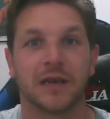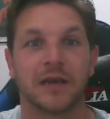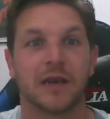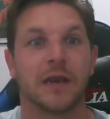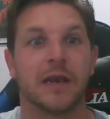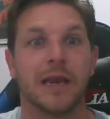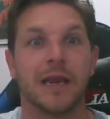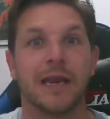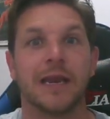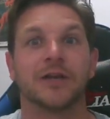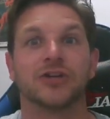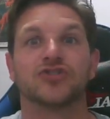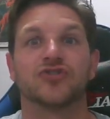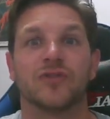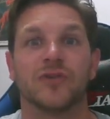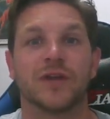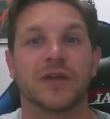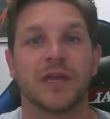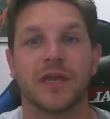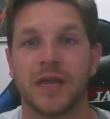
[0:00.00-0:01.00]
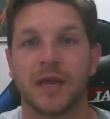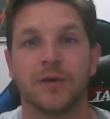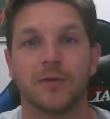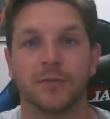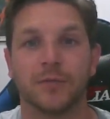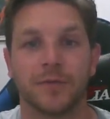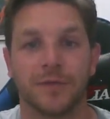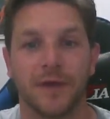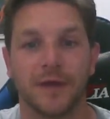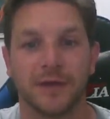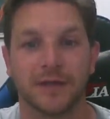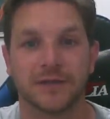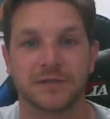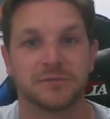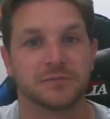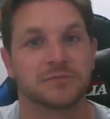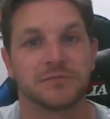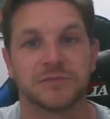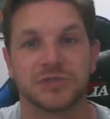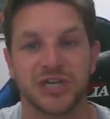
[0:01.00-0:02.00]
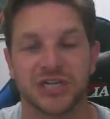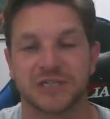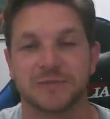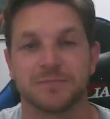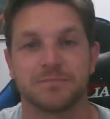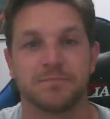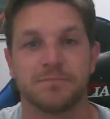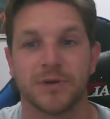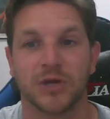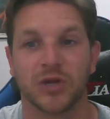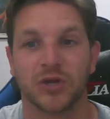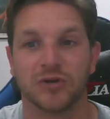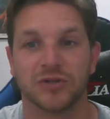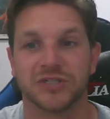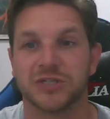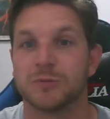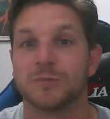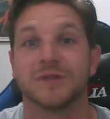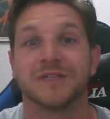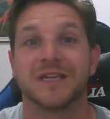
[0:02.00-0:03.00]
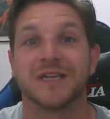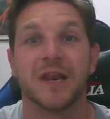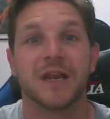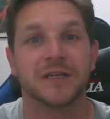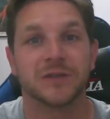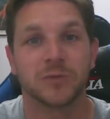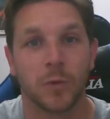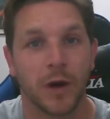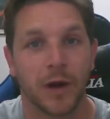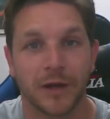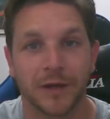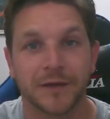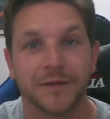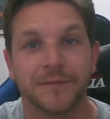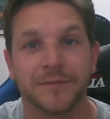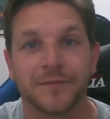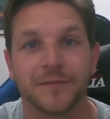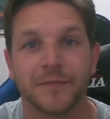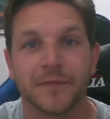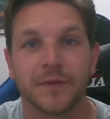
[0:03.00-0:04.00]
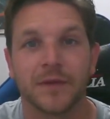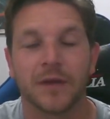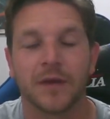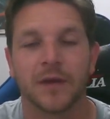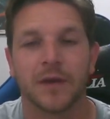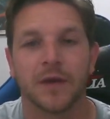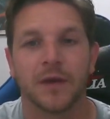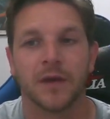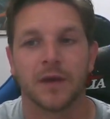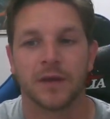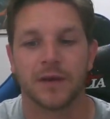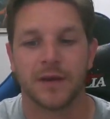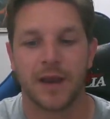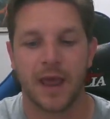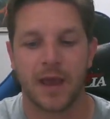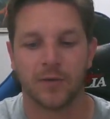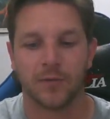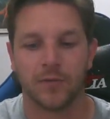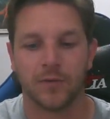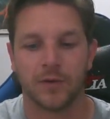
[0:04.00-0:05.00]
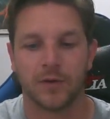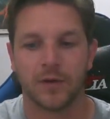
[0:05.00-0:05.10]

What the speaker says: literally killed things just because it was in its way. Now,